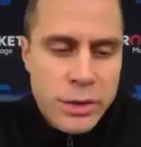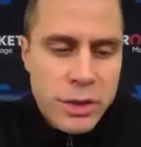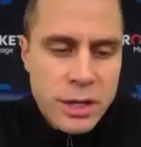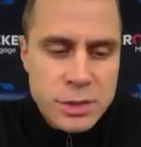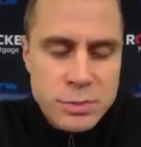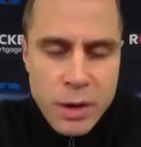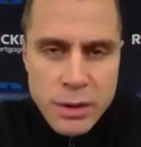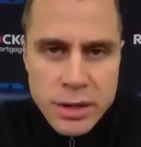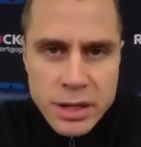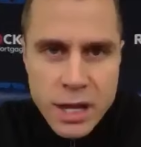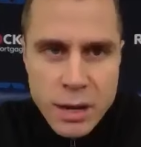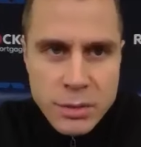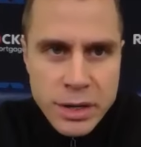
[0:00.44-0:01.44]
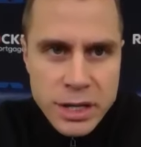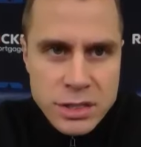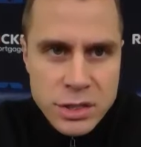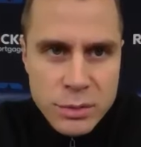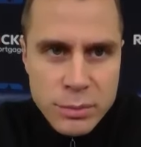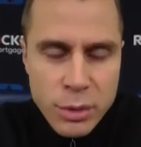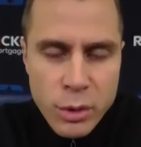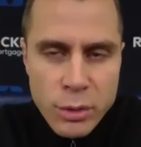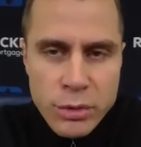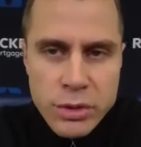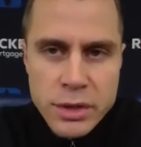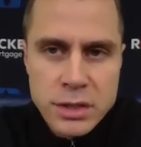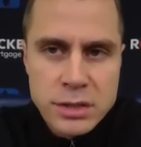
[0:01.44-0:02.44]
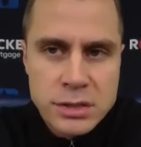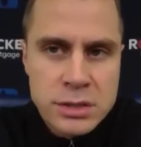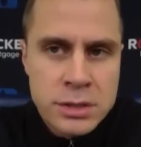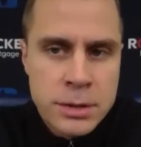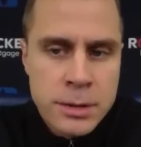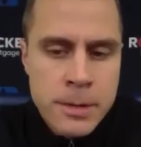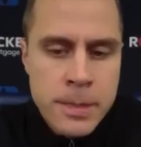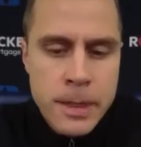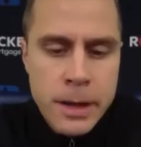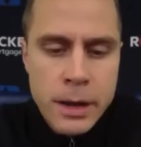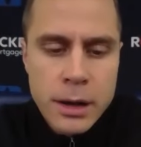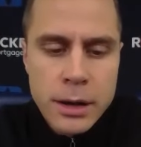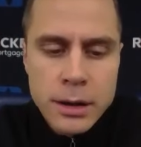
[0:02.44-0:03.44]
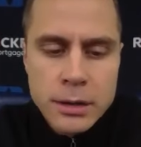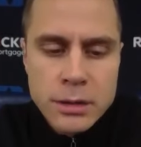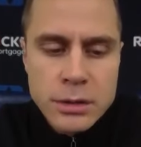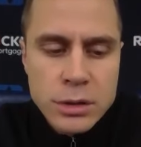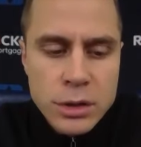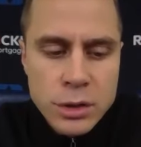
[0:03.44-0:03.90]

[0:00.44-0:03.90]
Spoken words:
I think it's probably a combination of both. He's gotten